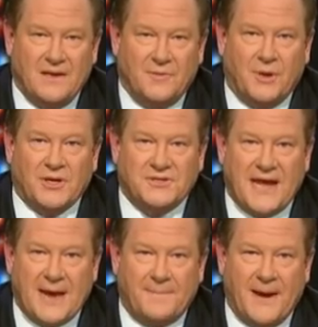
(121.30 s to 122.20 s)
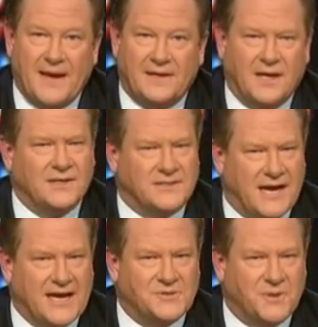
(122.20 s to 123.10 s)
Paul's campaign cut
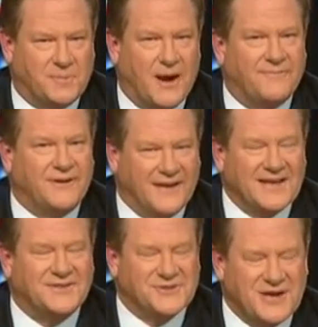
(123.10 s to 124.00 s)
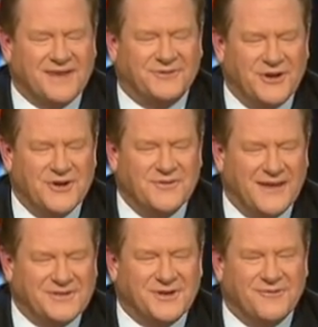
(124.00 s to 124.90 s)
ties with Prophet late this afternoon.
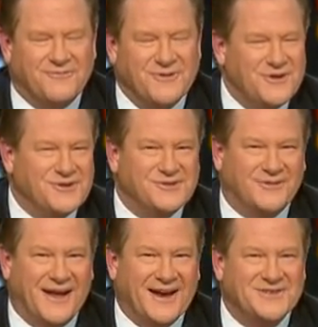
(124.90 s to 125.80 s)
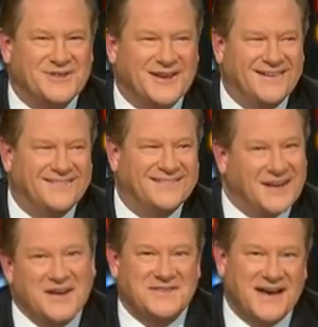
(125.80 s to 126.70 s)
That's a news flash. They
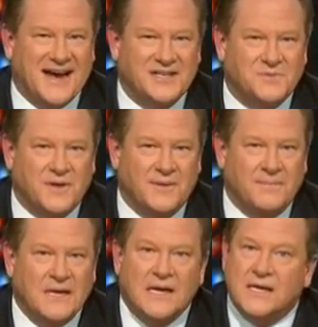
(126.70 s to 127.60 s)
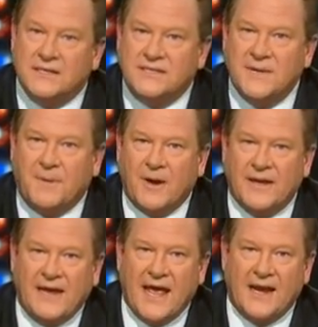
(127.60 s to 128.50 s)
cut ties with him. The Tea
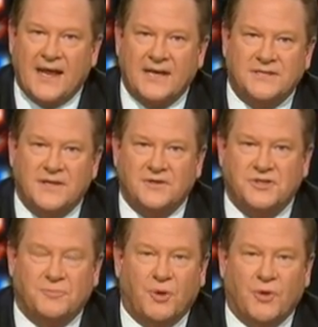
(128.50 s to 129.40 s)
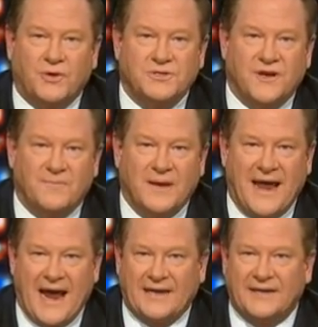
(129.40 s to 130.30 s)
Party candidates and their supporters have been
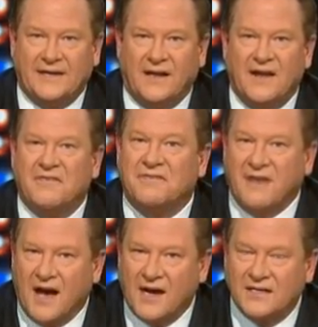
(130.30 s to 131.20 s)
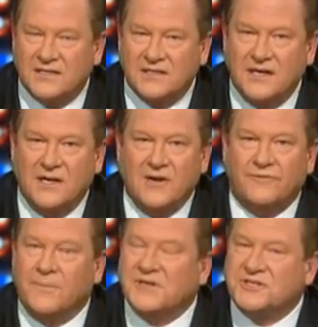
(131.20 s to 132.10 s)
acting like thugs
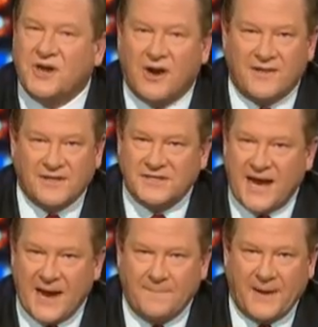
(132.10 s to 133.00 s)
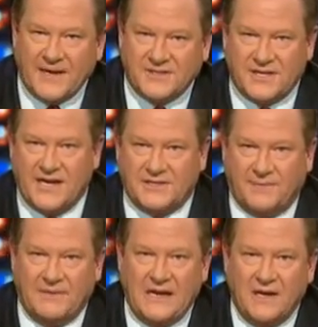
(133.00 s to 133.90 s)
from the start of this campaign
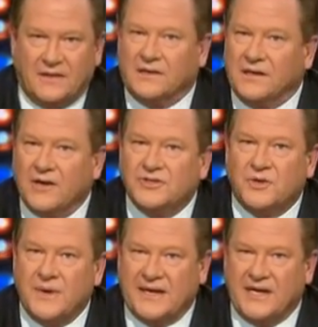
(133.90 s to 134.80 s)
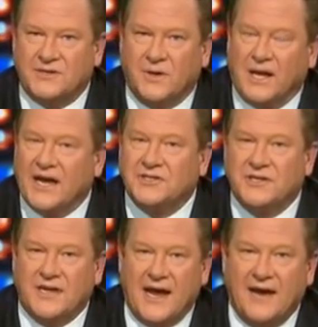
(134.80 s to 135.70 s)
season. The closer we get to
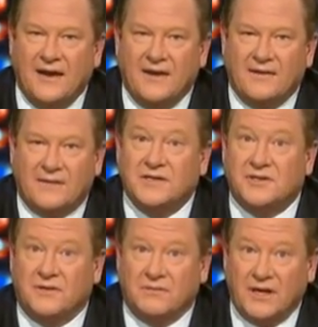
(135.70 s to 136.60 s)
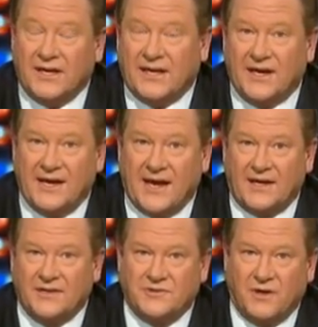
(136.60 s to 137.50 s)
Election Day, things are really getting out
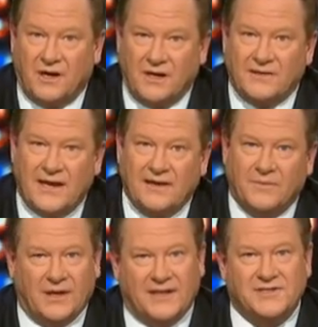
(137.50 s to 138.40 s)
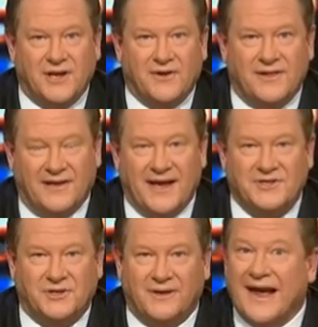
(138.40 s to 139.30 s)
of control, aren't they? Well, let's go to the
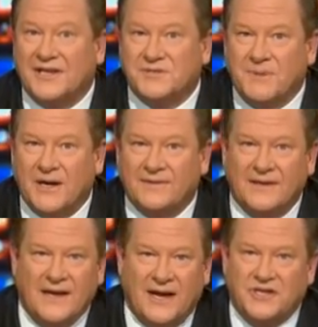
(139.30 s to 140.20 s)
ledger. Last month, a